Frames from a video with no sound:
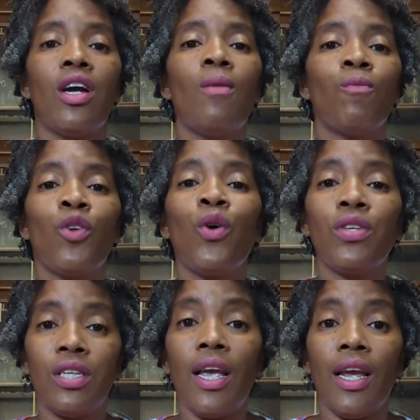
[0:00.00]
you'll
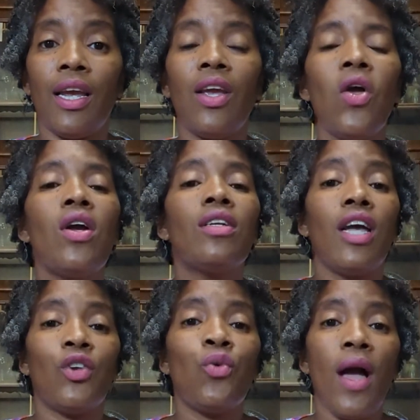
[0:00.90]
see
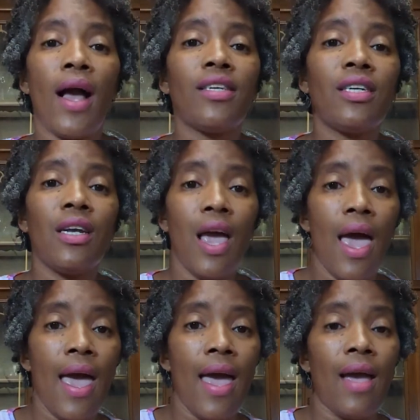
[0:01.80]
that you actually
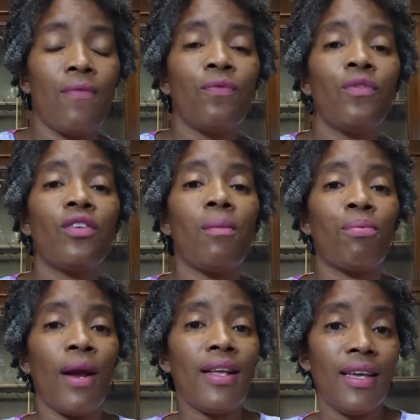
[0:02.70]
have some
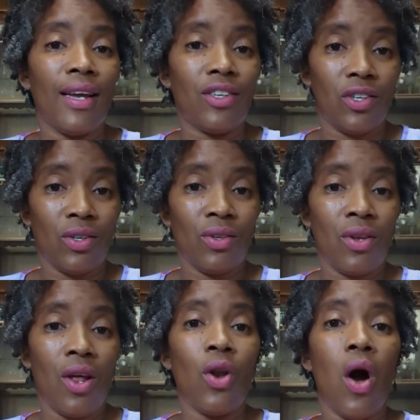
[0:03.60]
breakage
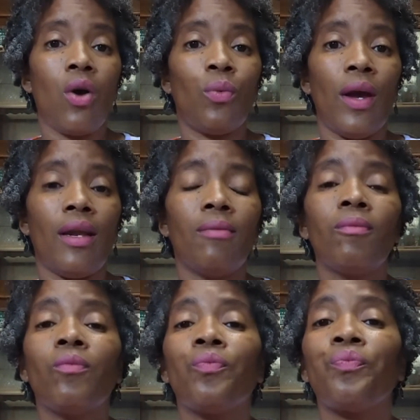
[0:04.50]
along with
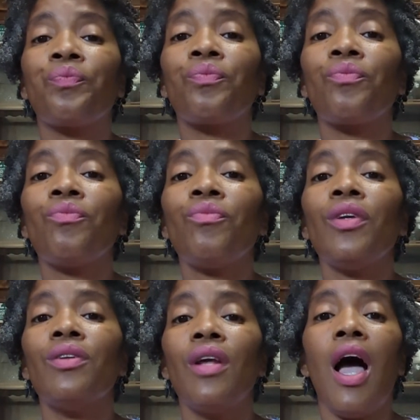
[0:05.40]

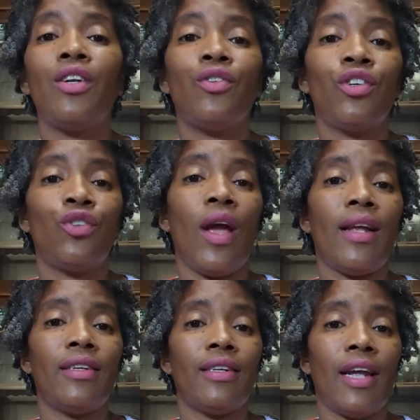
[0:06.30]
the 100
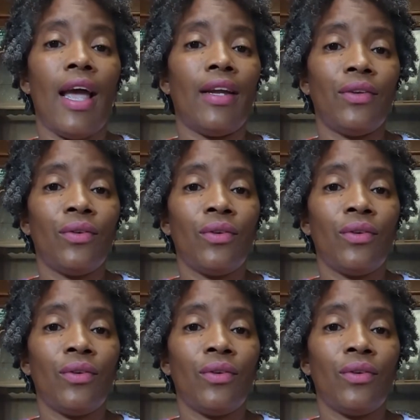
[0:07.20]
strands a day.